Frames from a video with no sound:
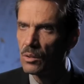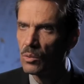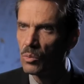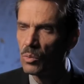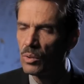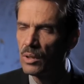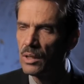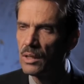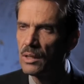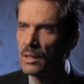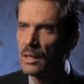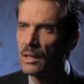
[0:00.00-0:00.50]

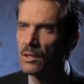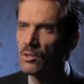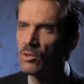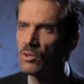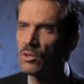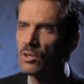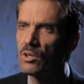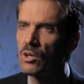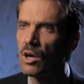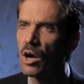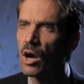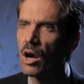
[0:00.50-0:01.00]
We need to enter
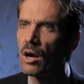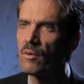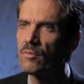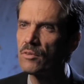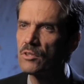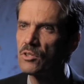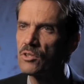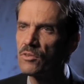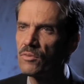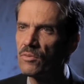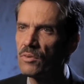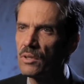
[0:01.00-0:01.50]
the
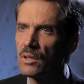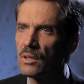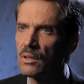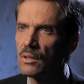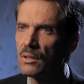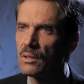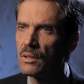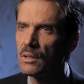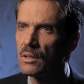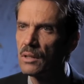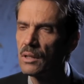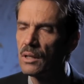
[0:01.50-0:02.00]
harvest
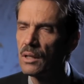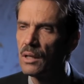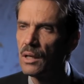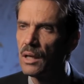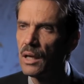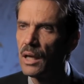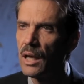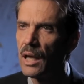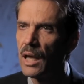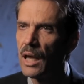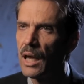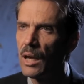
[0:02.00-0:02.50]
field,
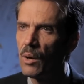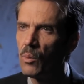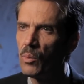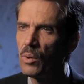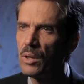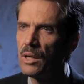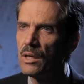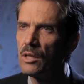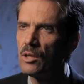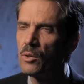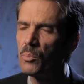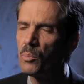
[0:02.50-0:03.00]
and we
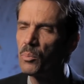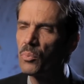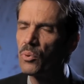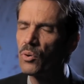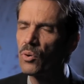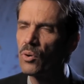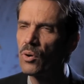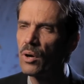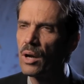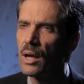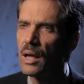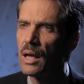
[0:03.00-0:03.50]
need to
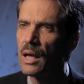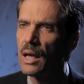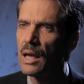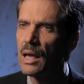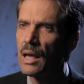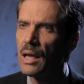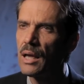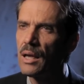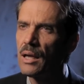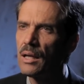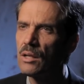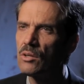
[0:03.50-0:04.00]

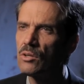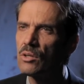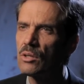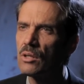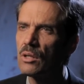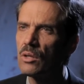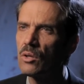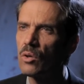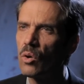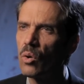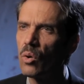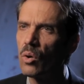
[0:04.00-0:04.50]
pray to
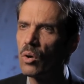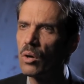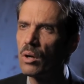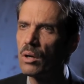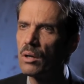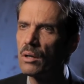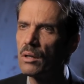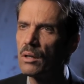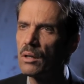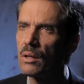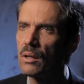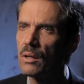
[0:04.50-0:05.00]
the Lord
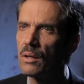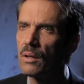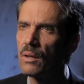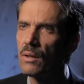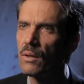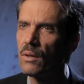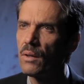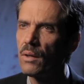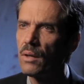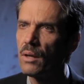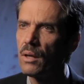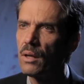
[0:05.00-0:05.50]

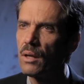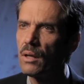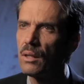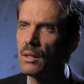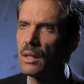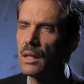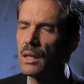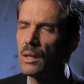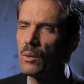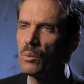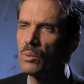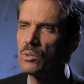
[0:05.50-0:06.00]

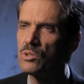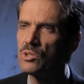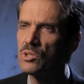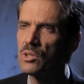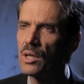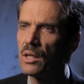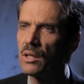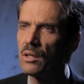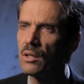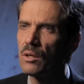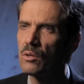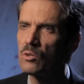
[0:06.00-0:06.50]
that he would
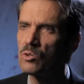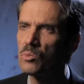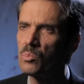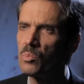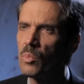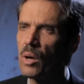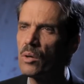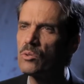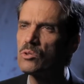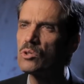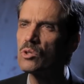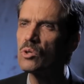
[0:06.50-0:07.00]
send those
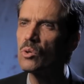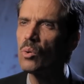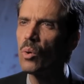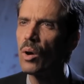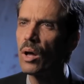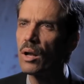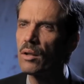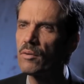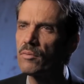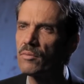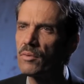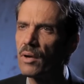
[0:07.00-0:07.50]
most
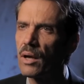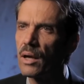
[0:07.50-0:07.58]
qualified